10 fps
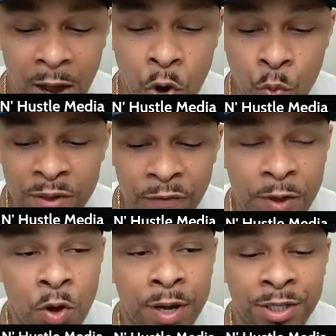who we
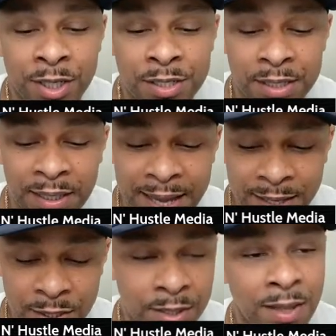feel could just
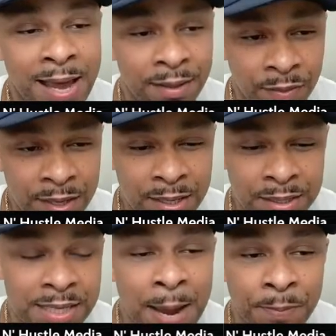lend to like
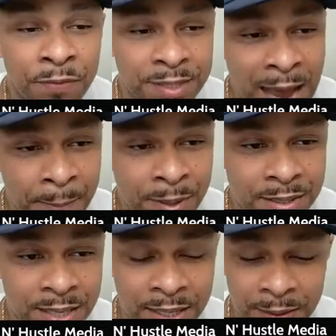these type of
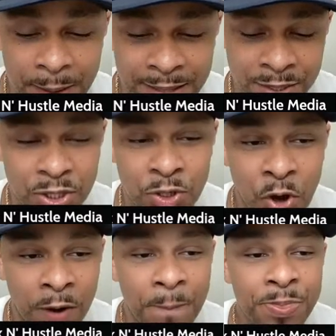topics and just
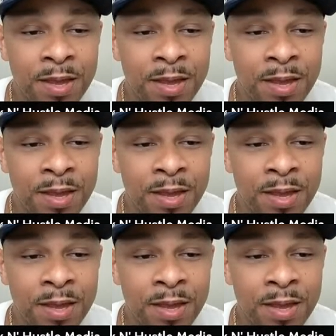talk,